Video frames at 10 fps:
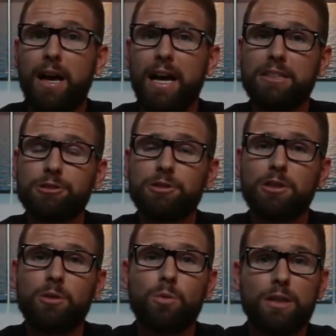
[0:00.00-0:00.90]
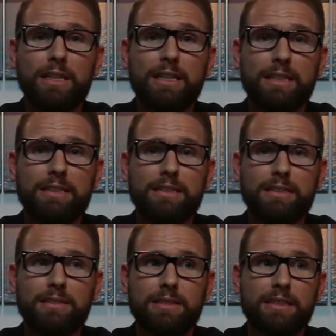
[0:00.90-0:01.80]
Escrow, what it is
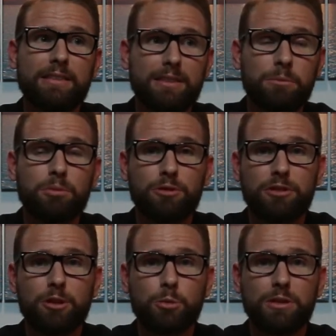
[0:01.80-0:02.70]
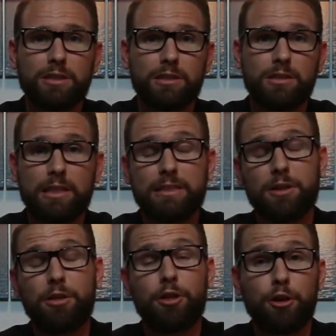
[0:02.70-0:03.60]
in simple terms, is it's
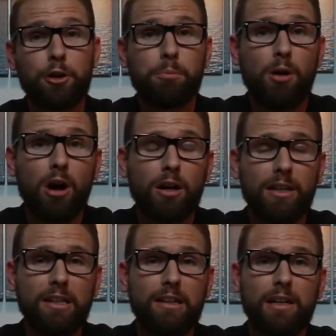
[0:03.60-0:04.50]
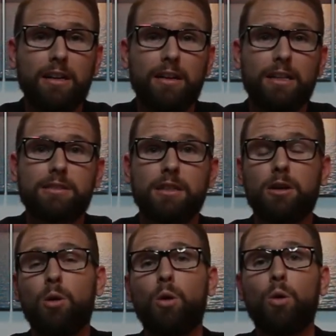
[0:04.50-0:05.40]
a third party that's going
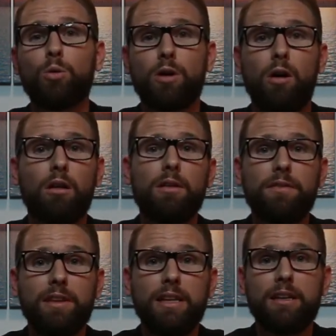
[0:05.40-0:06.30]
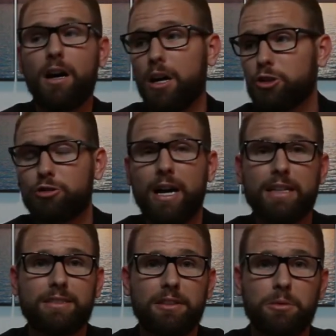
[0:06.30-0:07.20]
to hold all of the
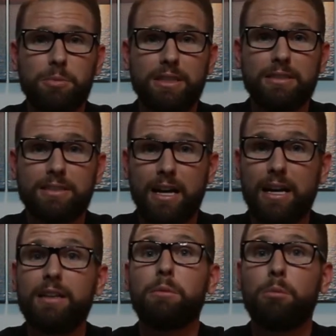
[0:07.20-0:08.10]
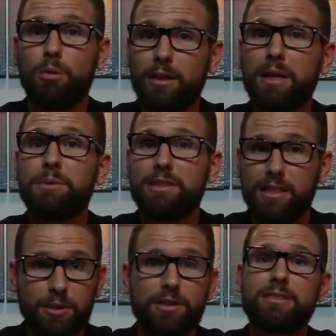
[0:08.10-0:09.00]
contracts that are being signed. And boy, let me
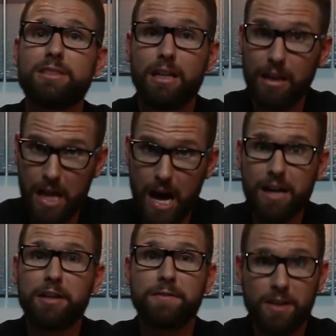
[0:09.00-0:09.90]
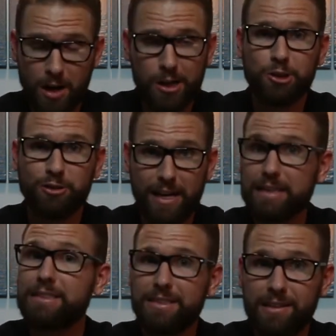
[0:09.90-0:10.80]
tell you, there's a lot of
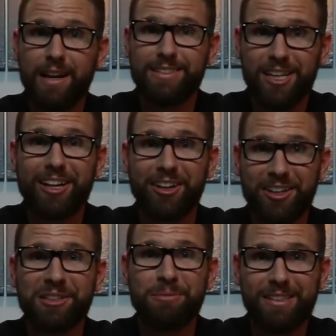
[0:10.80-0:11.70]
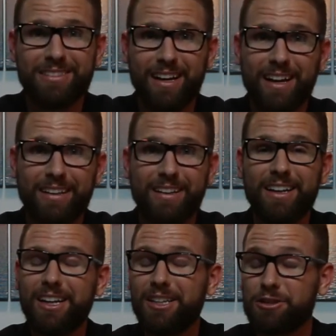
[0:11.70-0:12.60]
contracts these days that are going to be signed.
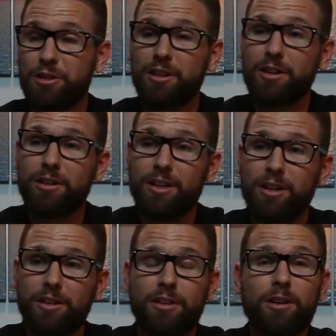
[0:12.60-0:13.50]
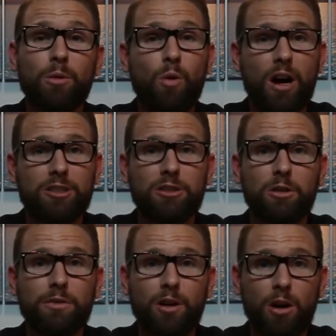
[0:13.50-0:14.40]
So they're watching
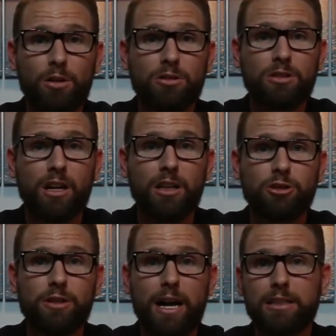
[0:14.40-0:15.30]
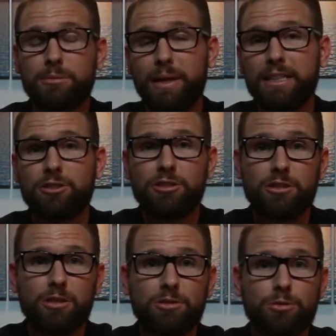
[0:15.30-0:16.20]
over all those contracts, making sure
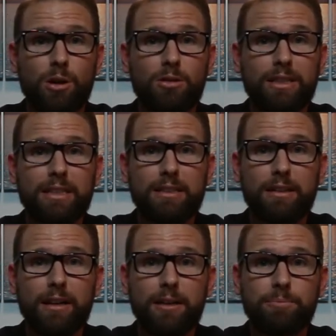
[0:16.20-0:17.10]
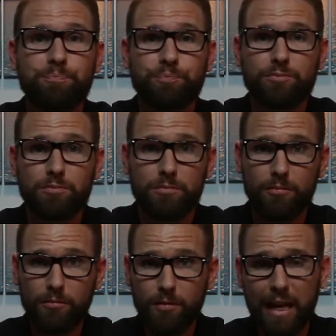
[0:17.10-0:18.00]
those are all getting done,
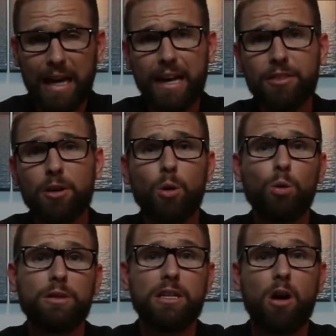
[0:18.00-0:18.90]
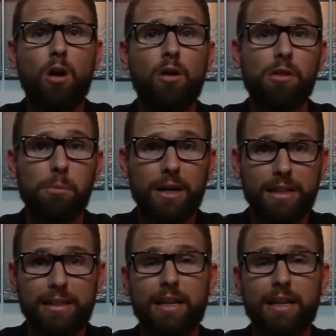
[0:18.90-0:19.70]
and they're holding all the money.